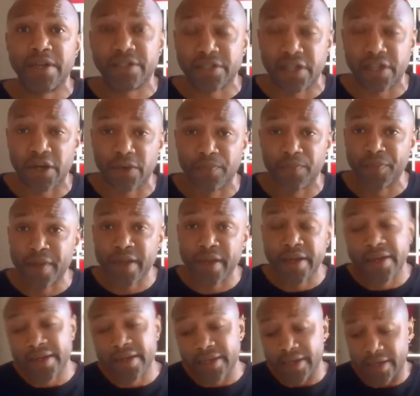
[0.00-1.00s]
So,
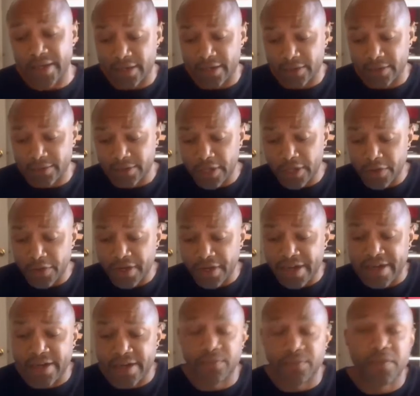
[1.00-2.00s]
no
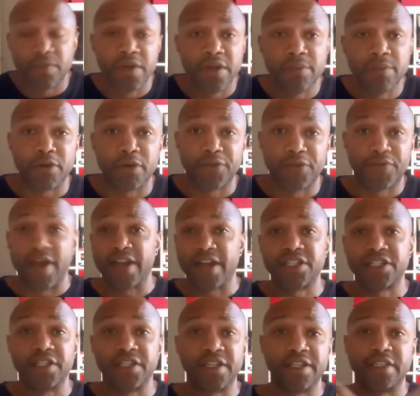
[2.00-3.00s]
need in
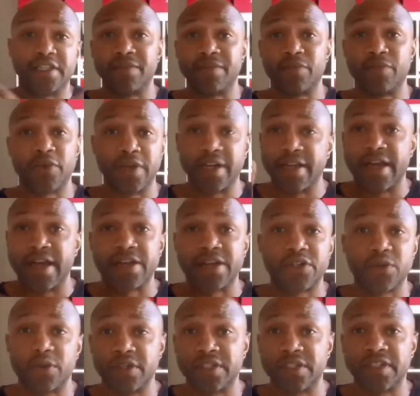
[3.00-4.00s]
perfectionism or any of that
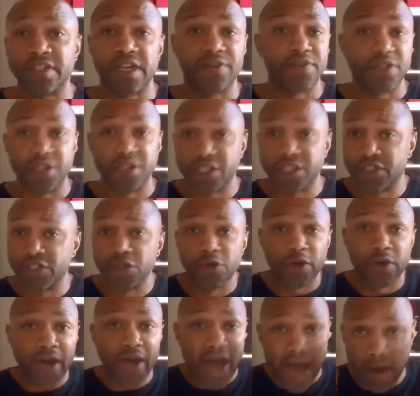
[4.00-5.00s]
sort of stuff. You just
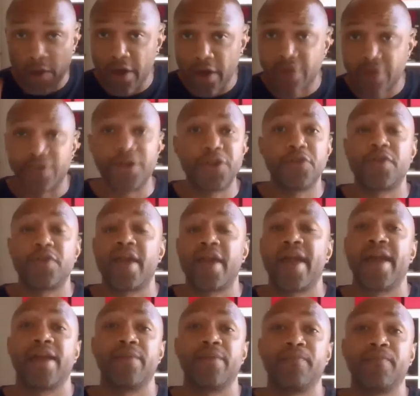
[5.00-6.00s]
do it however you
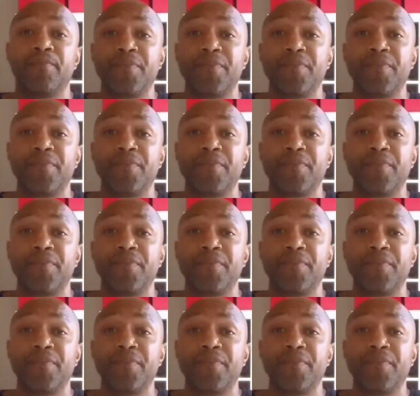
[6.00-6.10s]
can.